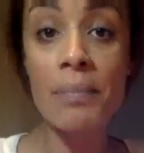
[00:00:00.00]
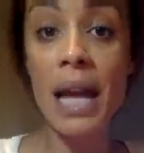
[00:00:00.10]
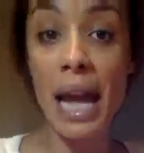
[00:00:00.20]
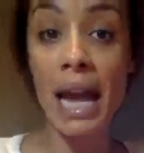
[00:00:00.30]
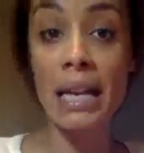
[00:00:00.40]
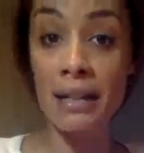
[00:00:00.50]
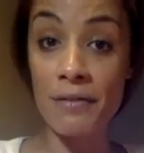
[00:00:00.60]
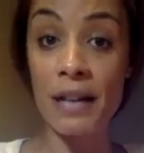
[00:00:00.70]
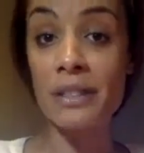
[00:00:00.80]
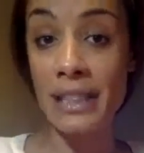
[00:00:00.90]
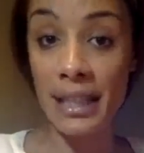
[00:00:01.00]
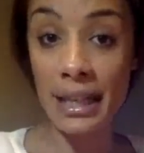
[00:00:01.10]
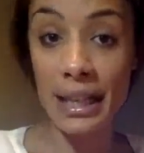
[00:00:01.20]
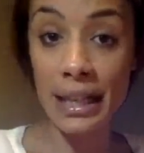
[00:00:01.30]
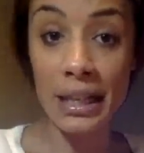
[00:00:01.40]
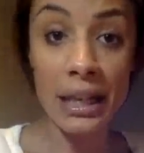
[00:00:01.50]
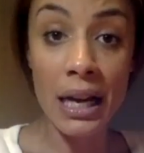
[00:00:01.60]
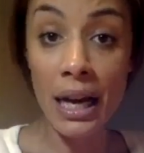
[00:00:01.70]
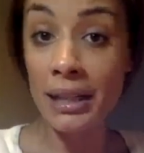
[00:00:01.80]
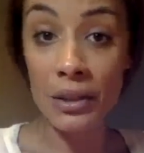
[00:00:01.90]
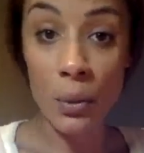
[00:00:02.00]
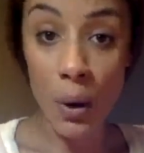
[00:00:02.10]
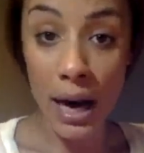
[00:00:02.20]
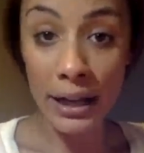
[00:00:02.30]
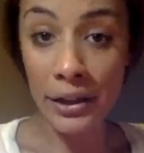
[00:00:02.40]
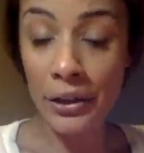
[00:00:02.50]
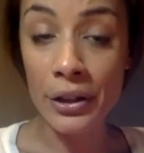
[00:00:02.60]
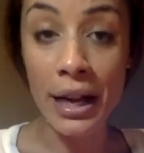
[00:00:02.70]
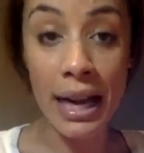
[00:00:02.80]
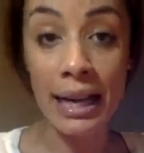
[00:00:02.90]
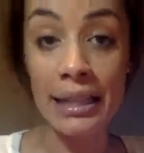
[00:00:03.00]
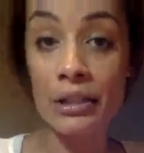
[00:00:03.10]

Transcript: And he found a kid in the choir and he